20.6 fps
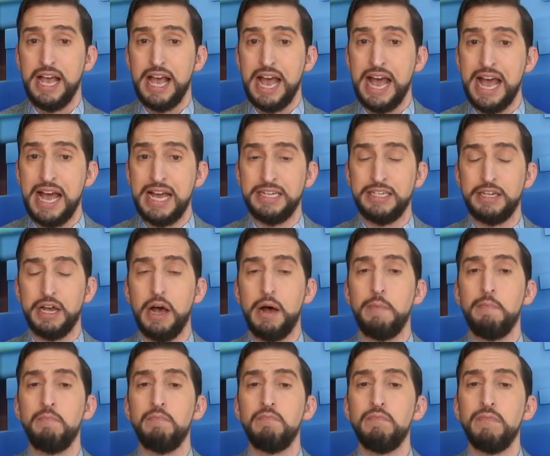has a
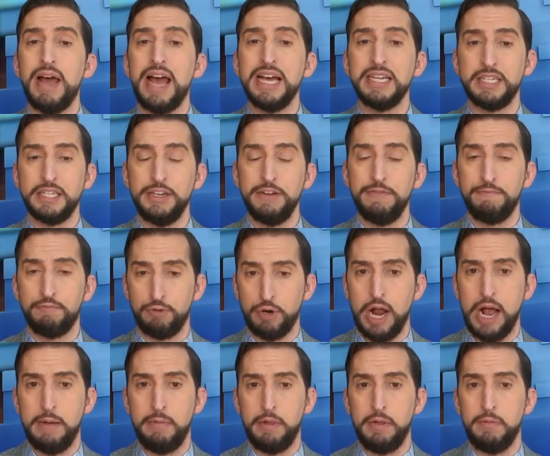massive
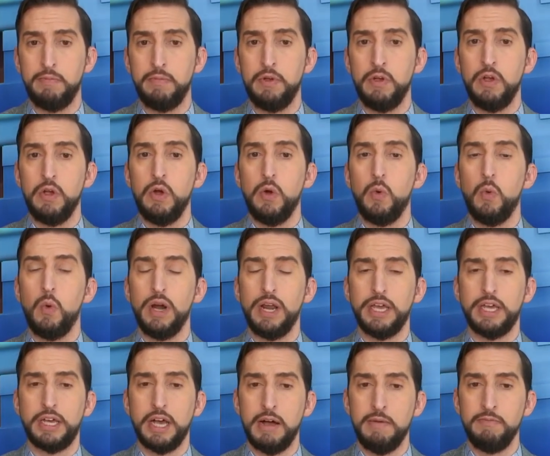problem when
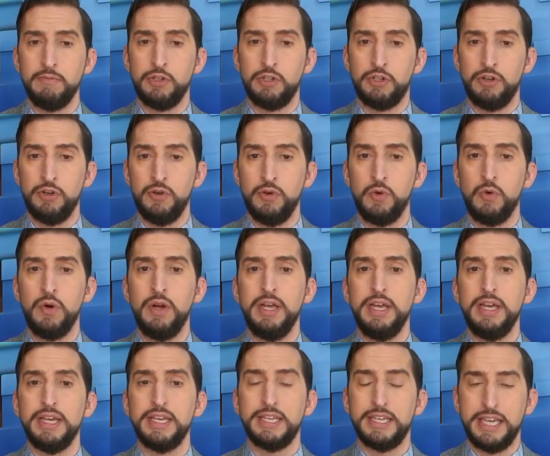it comes to
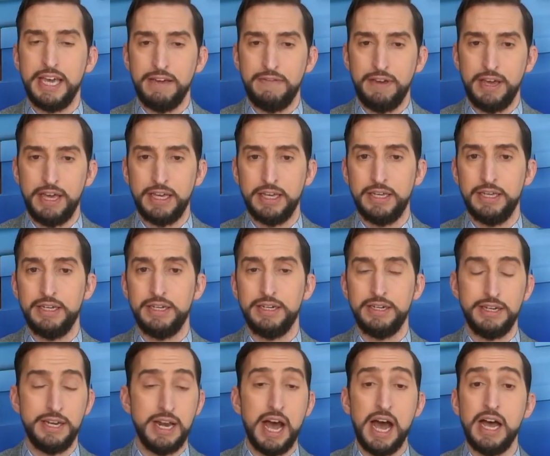giving
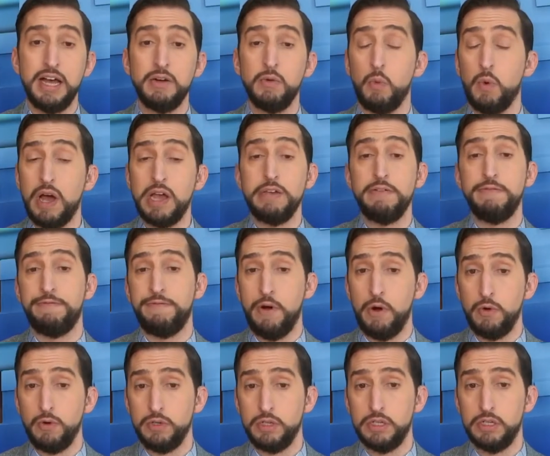non-white
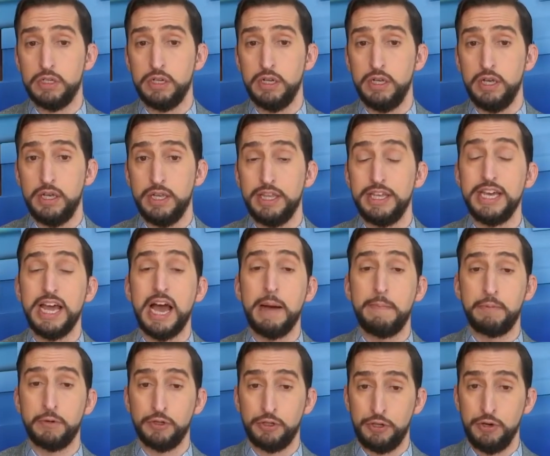folks the
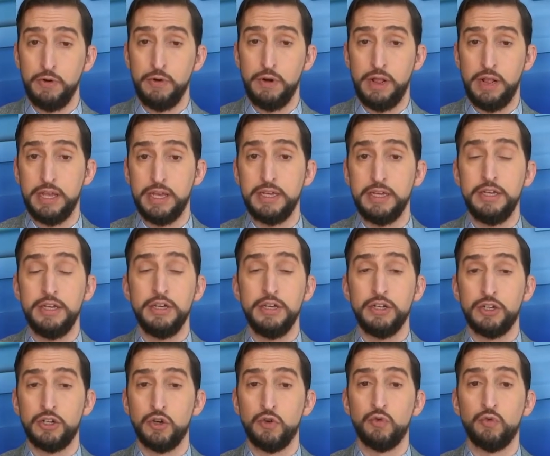opportunity
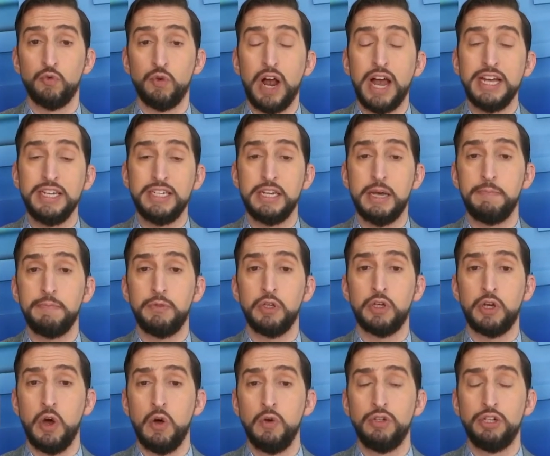to rise up the
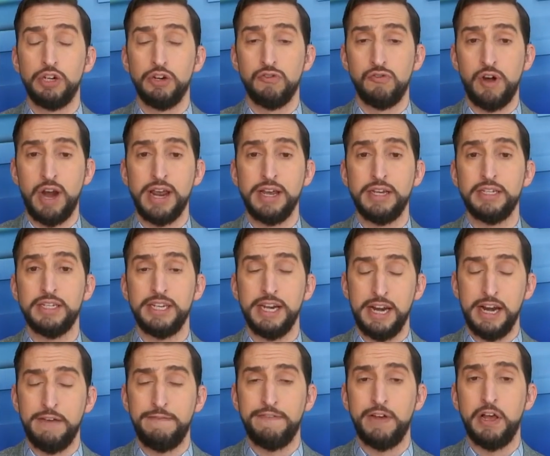coaching ranks to
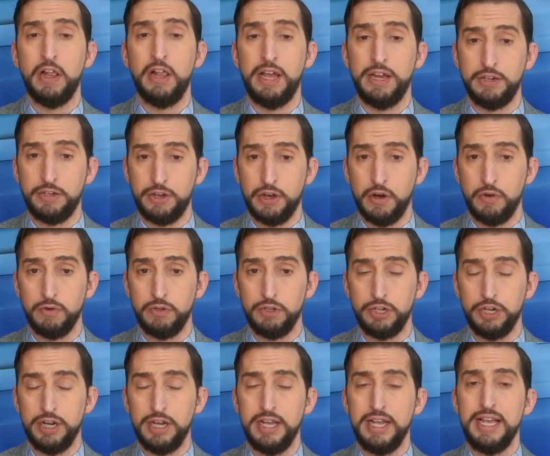NFL head
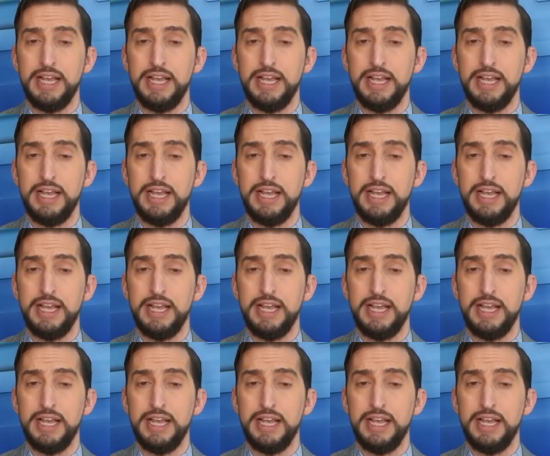coach.